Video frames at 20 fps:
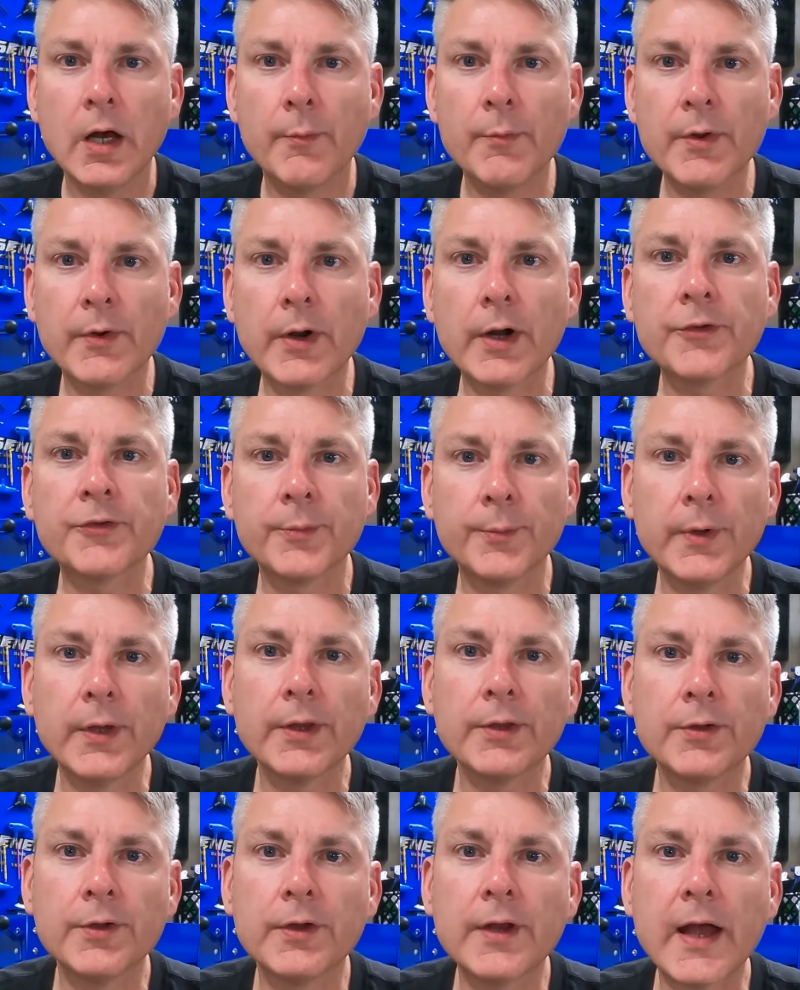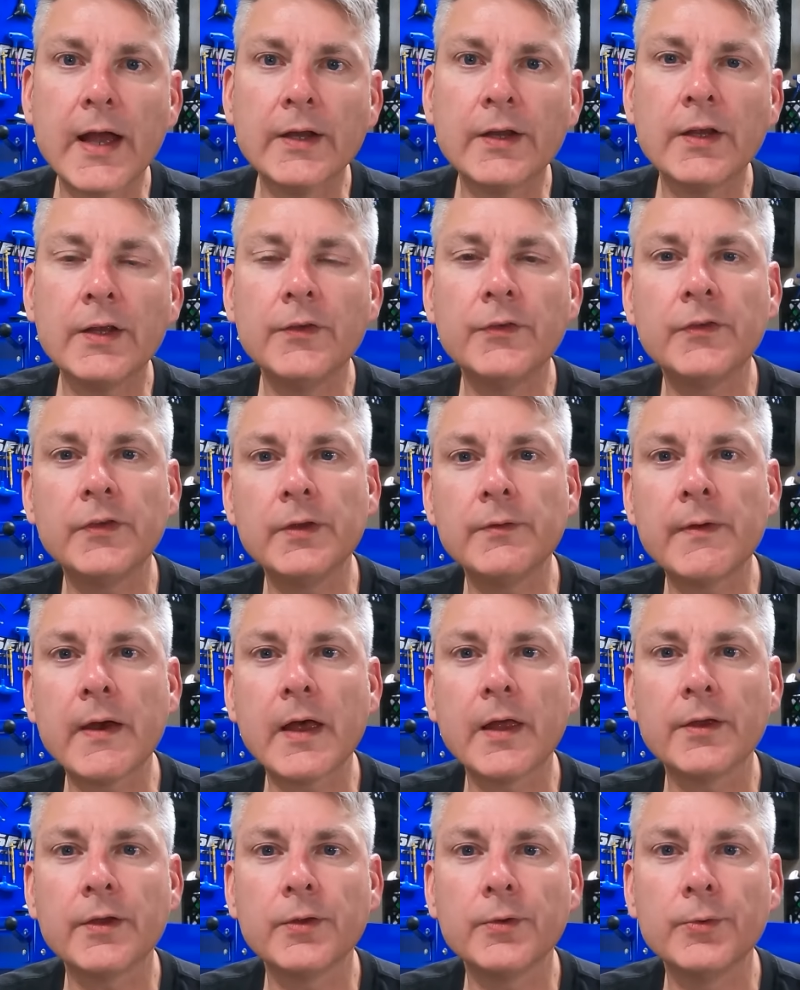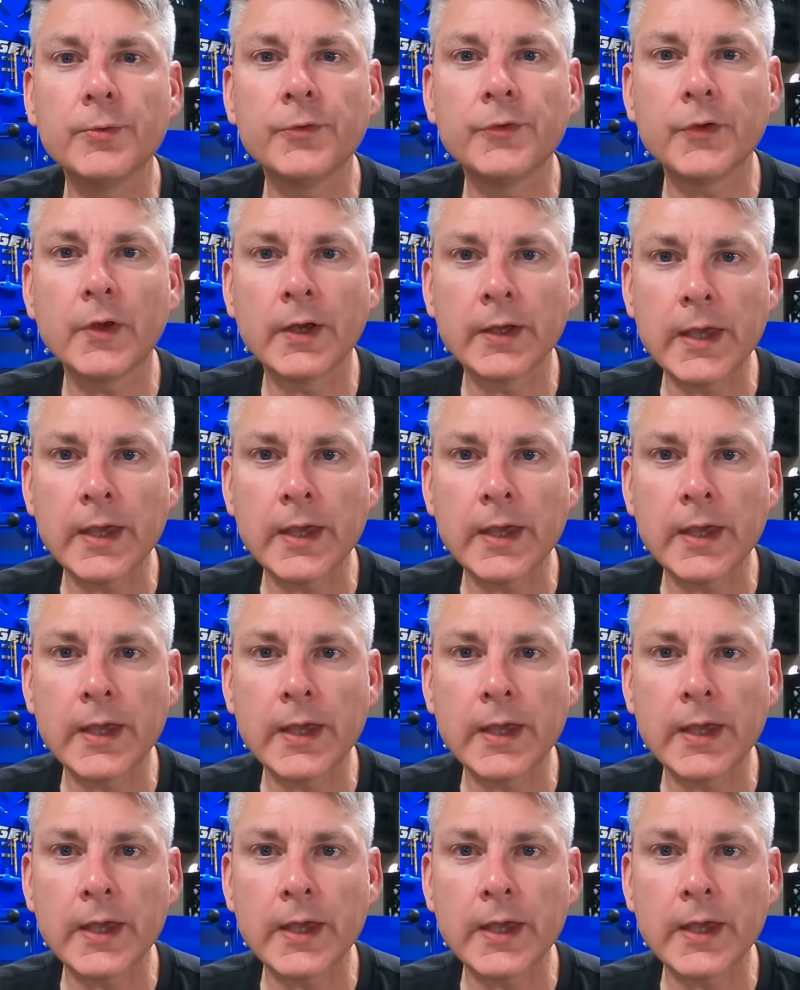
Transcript: there are some really good ITC values.